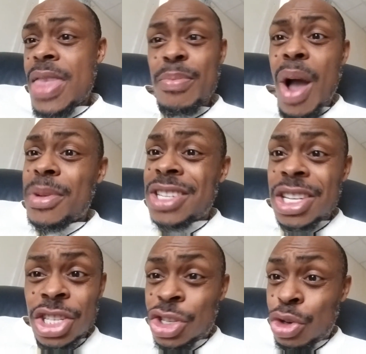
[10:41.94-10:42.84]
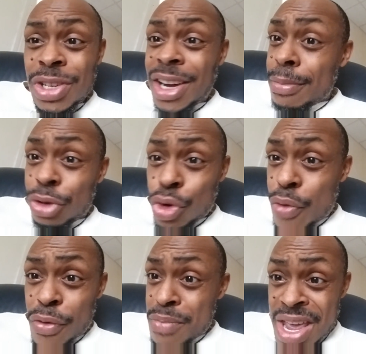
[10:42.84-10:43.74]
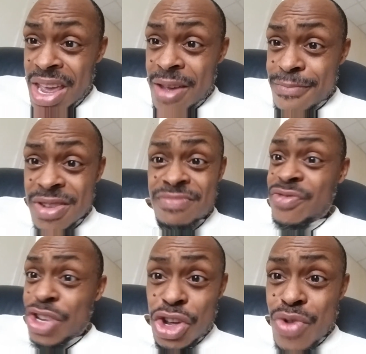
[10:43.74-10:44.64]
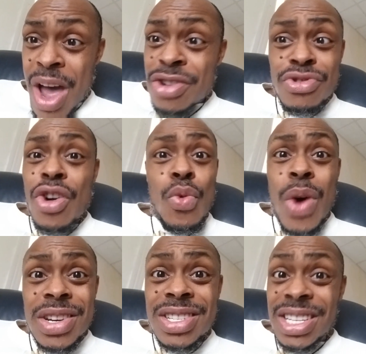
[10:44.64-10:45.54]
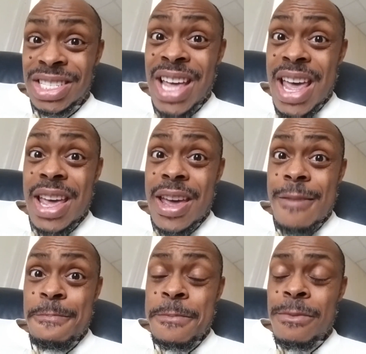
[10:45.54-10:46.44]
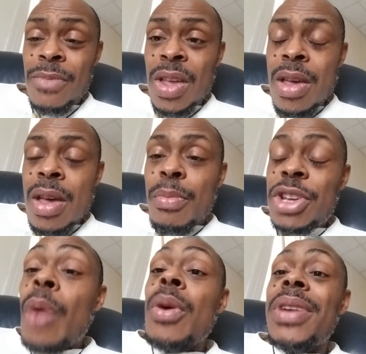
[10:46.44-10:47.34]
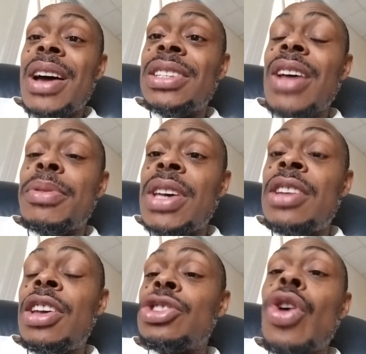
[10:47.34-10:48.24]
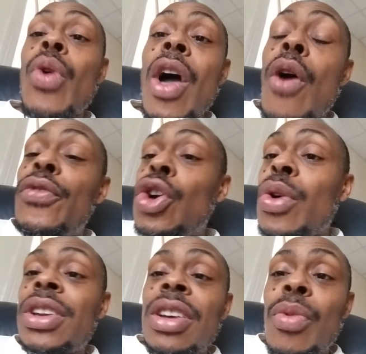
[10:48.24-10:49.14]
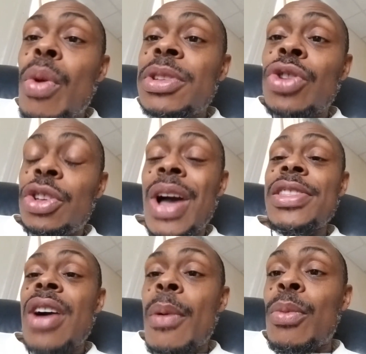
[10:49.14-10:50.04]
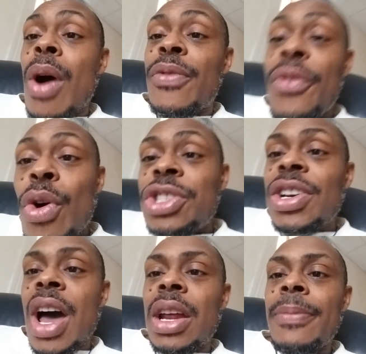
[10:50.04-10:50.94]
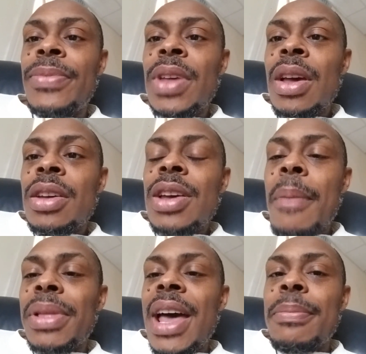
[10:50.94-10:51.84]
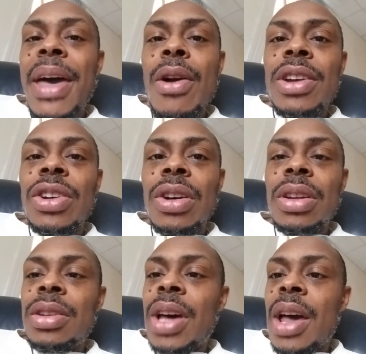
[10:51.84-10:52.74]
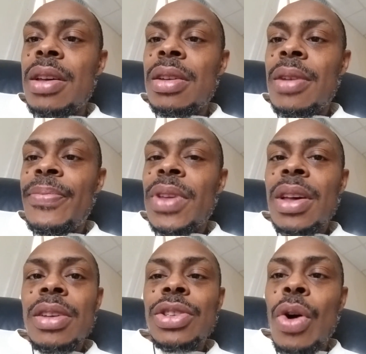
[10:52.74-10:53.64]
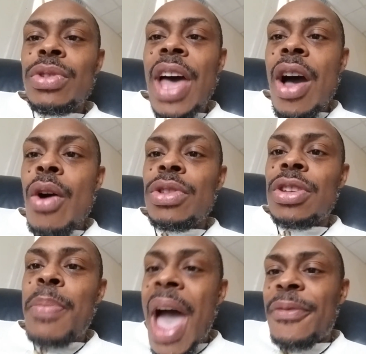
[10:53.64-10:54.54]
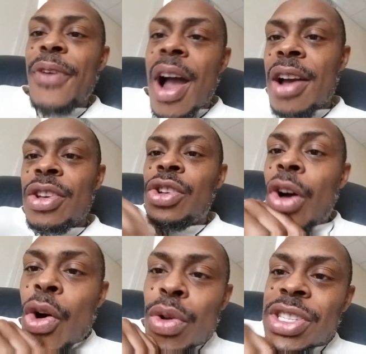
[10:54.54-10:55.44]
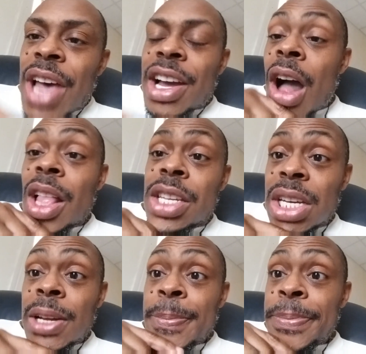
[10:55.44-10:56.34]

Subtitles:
The premonitions usually come true for me, but for you, I don't know what to say, okay? But y'all women gotta stop saying there's no hell fury in the woman's soul. You got the Commonwealth, of course you got it. You got Planned Parenthood, okay? So now you're backfiring in your own psychology.